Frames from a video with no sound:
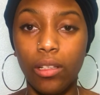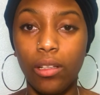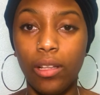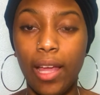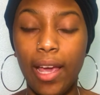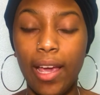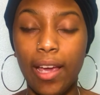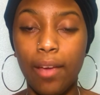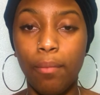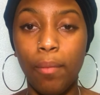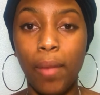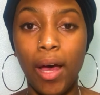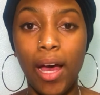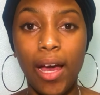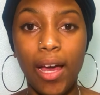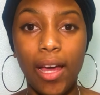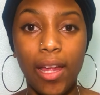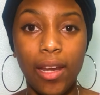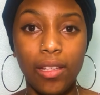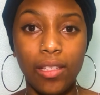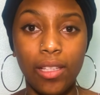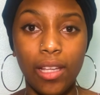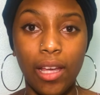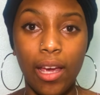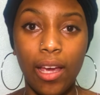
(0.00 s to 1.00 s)
like
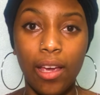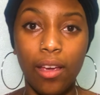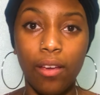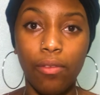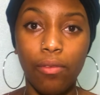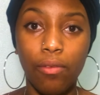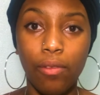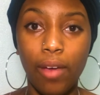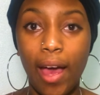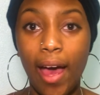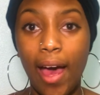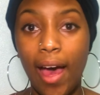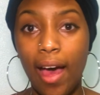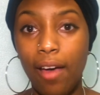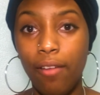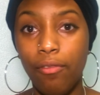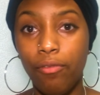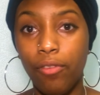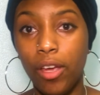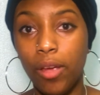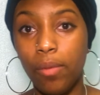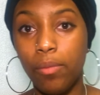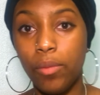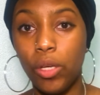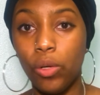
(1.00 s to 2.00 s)
mine is like
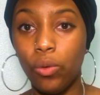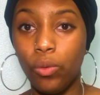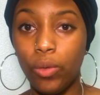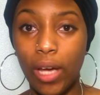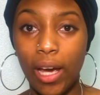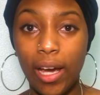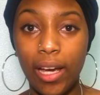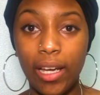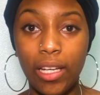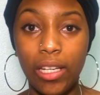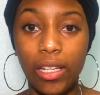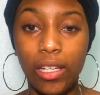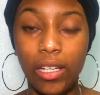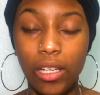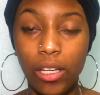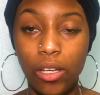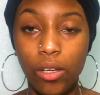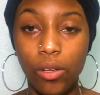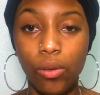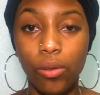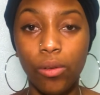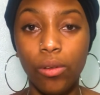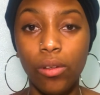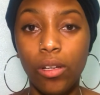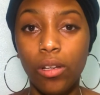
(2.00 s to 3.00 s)

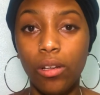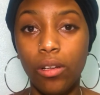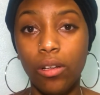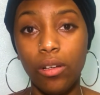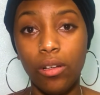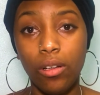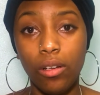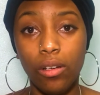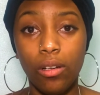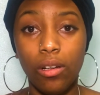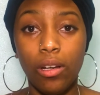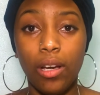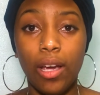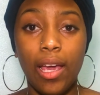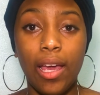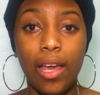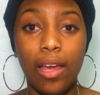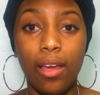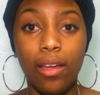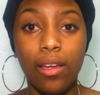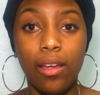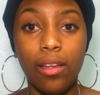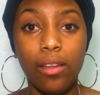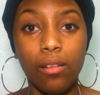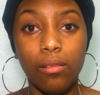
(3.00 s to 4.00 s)
@famu.edu.
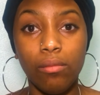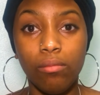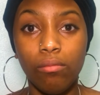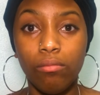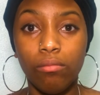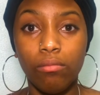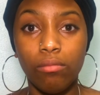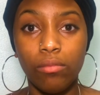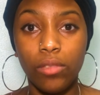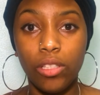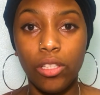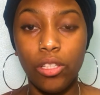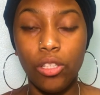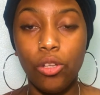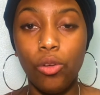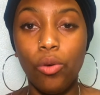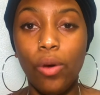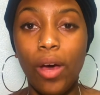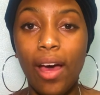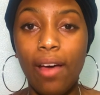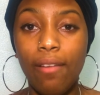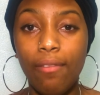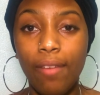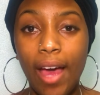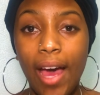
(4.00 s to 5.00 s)
And you
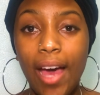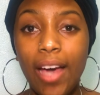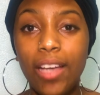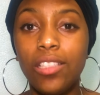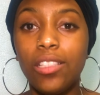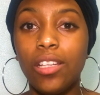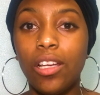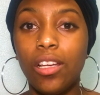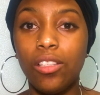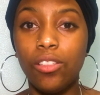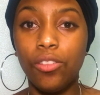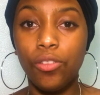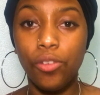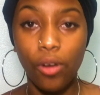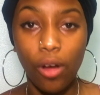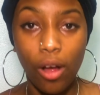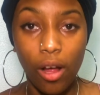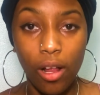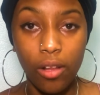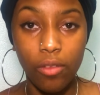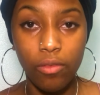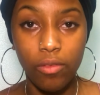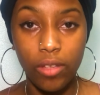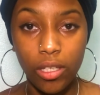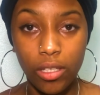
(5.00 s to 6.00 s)
have access to
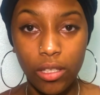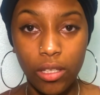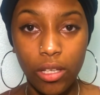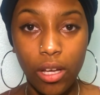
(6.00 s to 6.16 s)
all of these